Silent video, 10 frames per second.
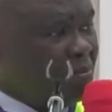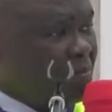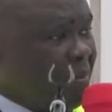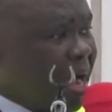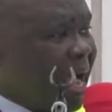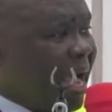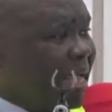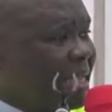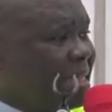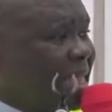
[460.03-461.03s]

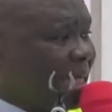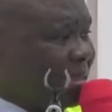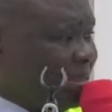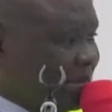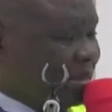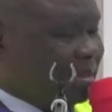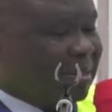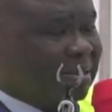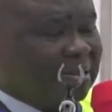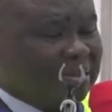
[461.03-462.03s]
My
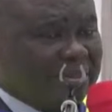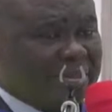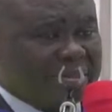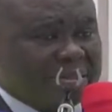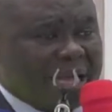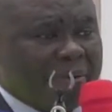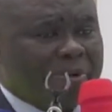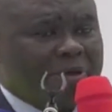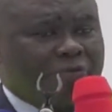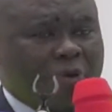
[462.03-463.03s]
daddy, I
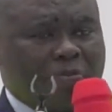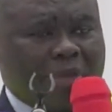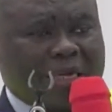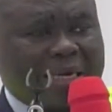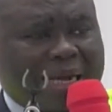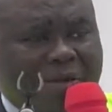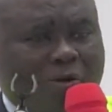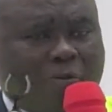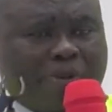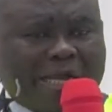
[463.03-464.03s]
pray for
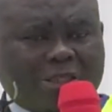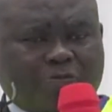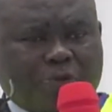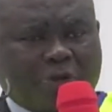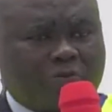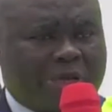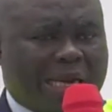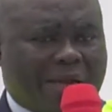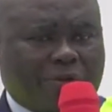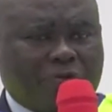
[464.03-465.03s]
miracle passport,
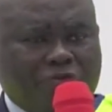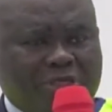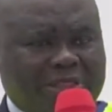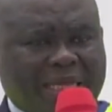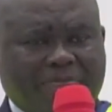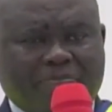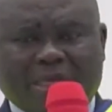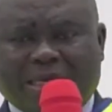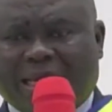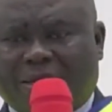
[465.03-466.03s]
miracle visa,
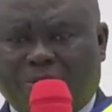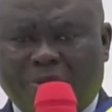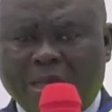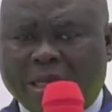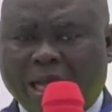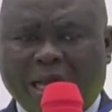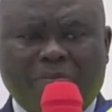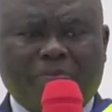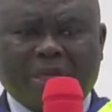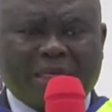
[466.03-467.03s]
miracle,
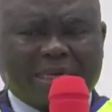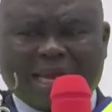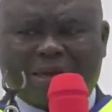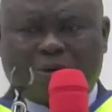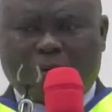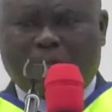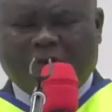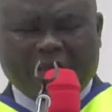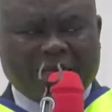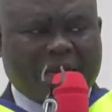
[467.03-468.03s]
and miracle
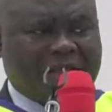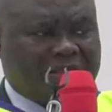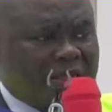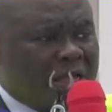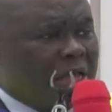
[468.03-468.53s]
finance.